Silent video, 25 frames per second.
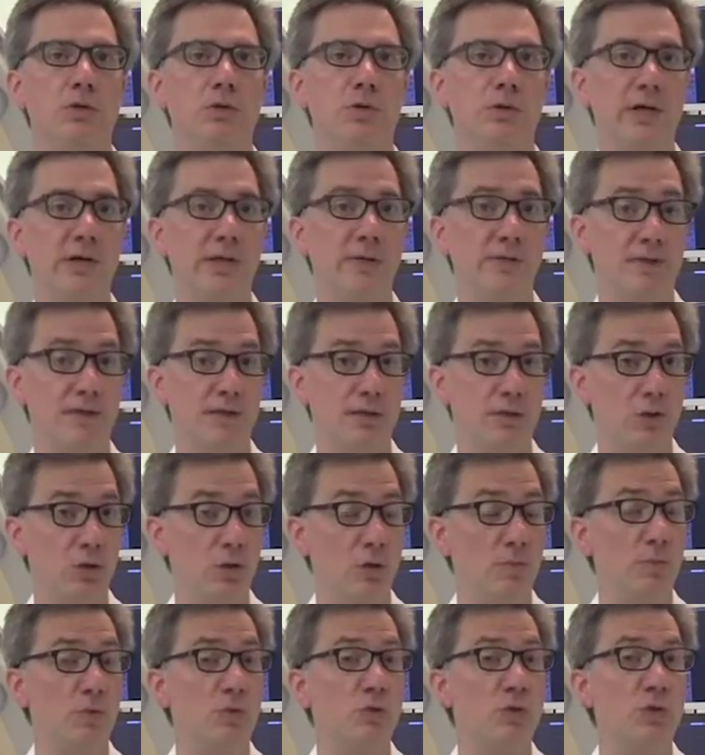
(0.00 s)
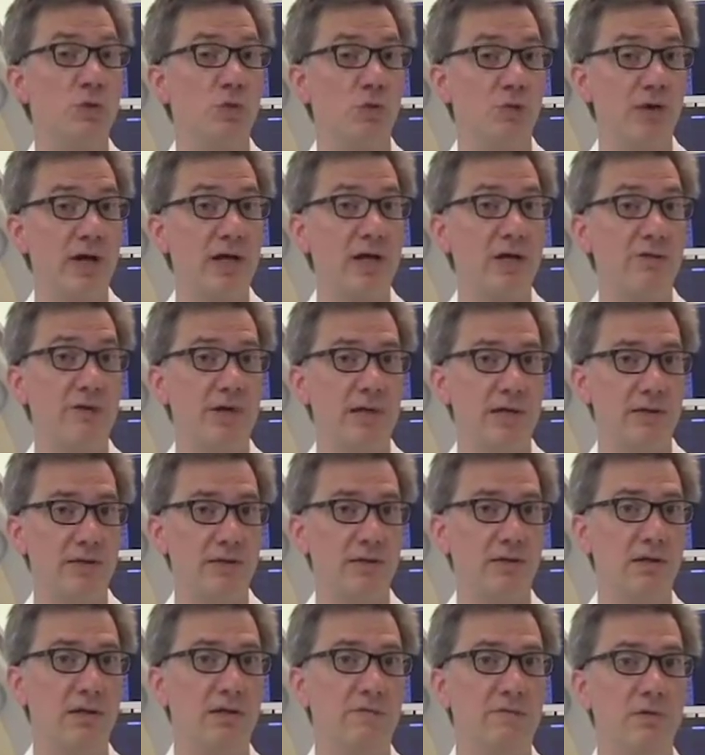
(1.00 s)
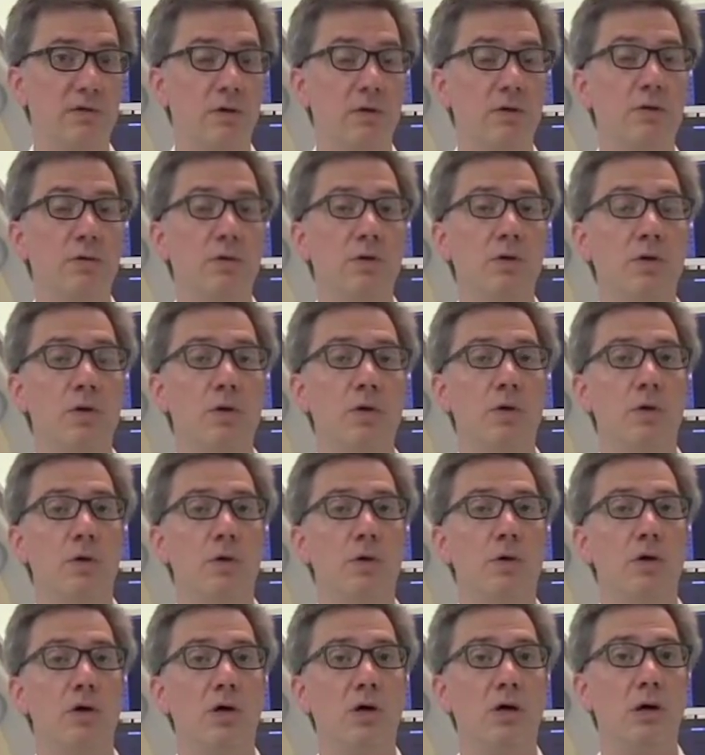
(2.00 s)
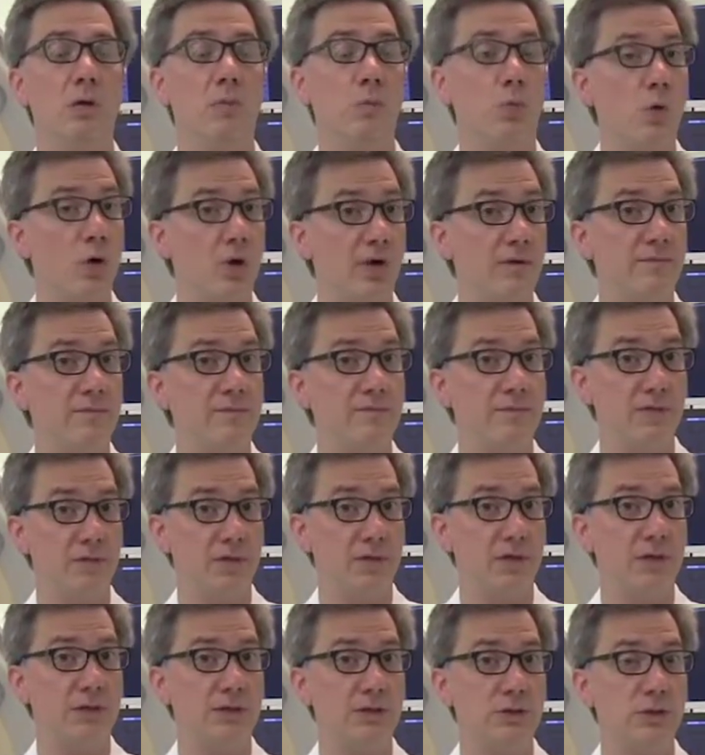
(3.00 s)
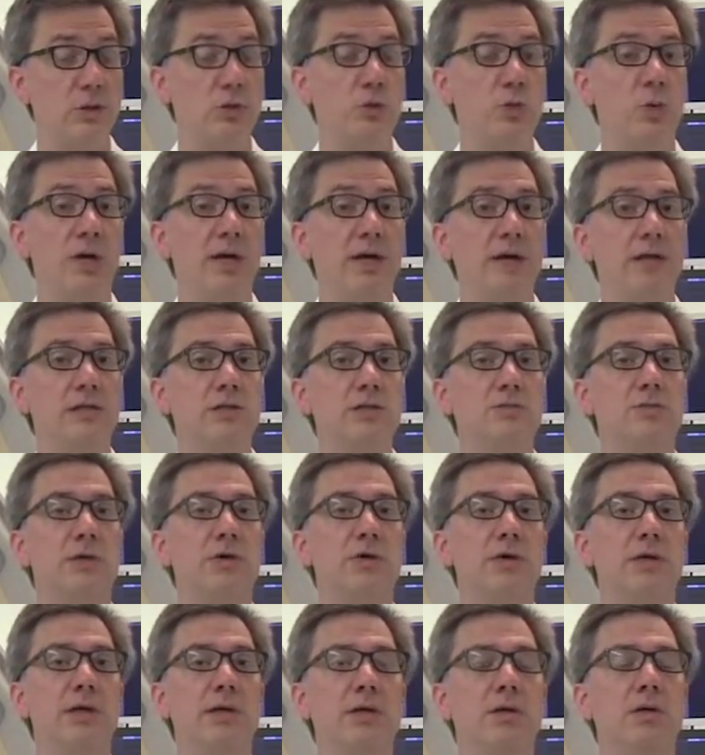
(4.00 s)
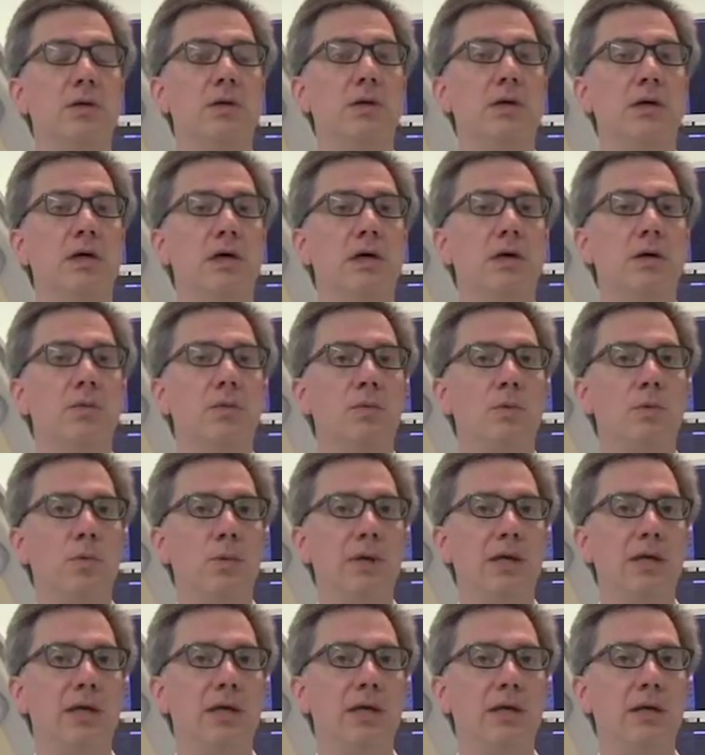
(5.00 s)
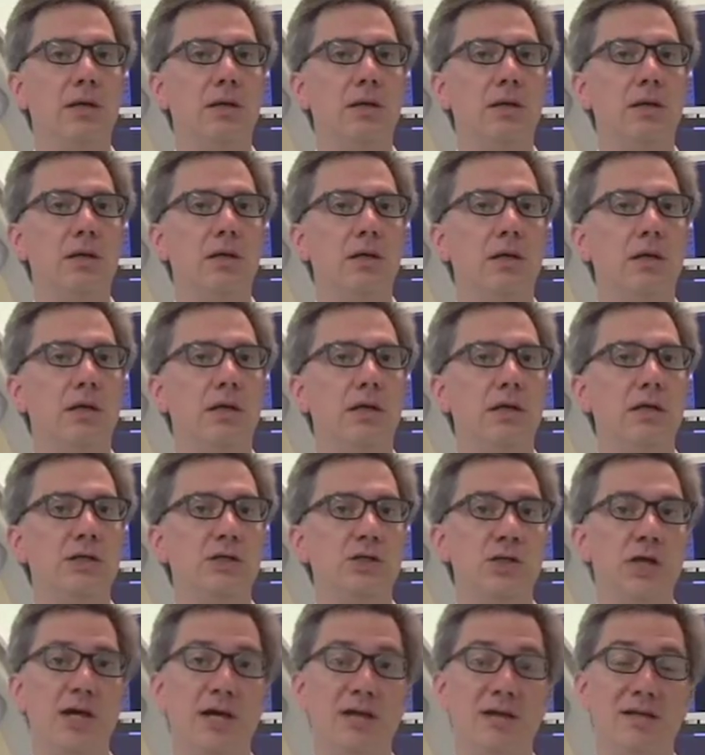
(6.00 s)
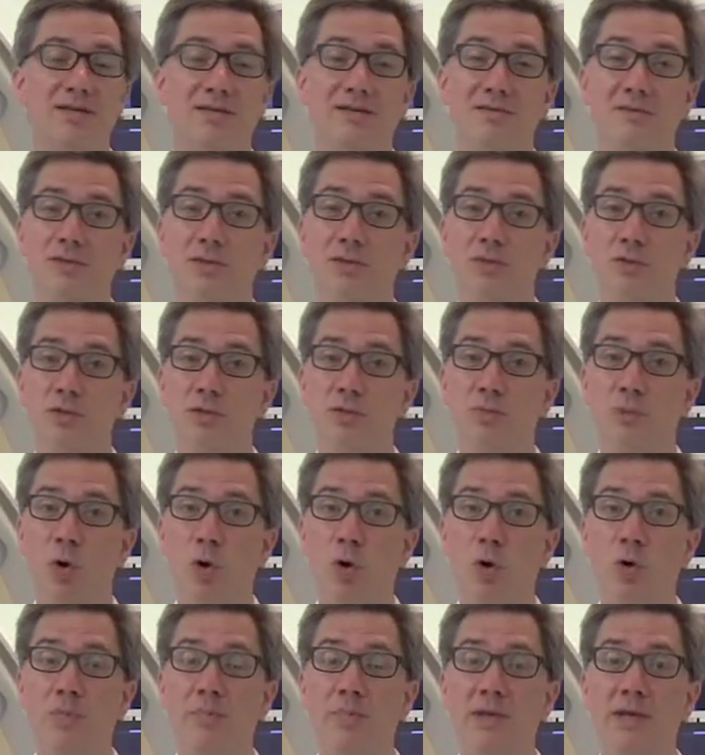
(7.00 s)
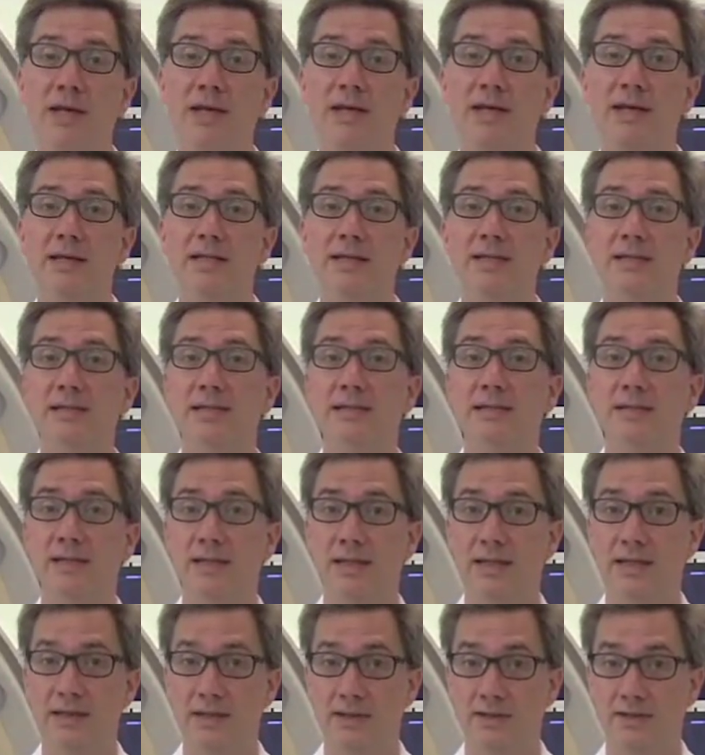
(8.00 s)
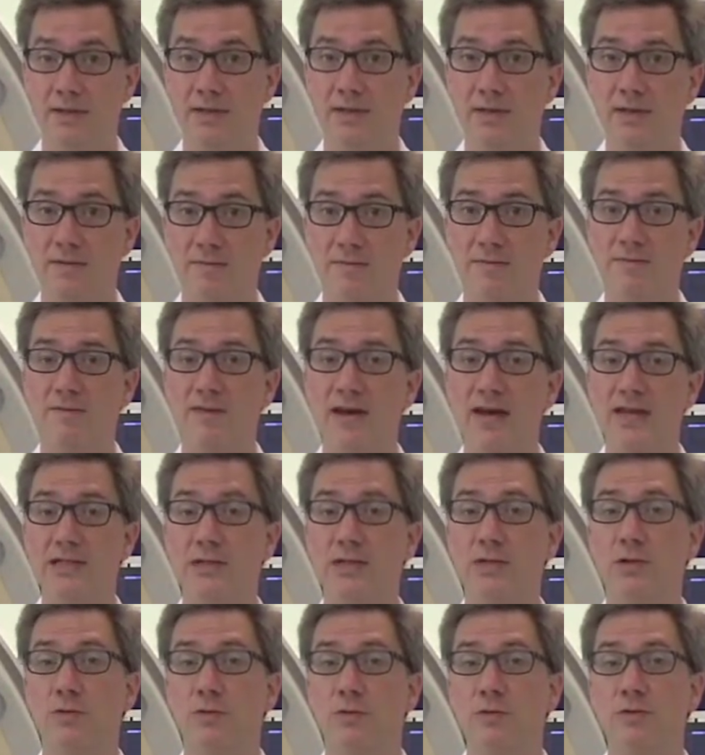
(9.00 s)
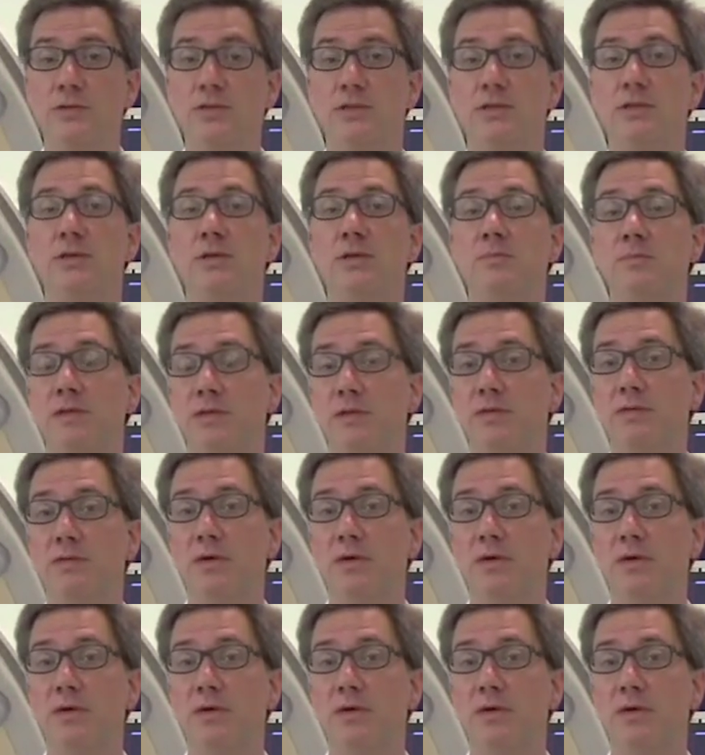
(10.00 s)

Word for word: treat the tumors directly in the liver uh, one of uh, two ways, really. Uh, we can inject small beads into the vascular system in the